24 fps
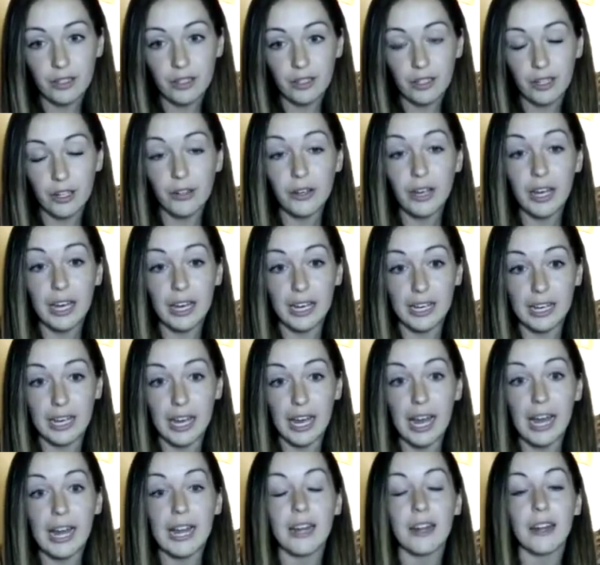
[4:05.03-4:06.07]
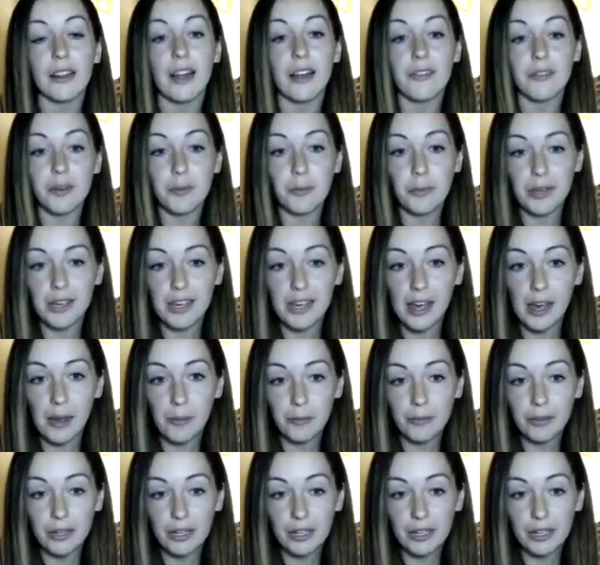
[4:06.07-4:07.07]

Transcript: Okay, at 11 p.m.?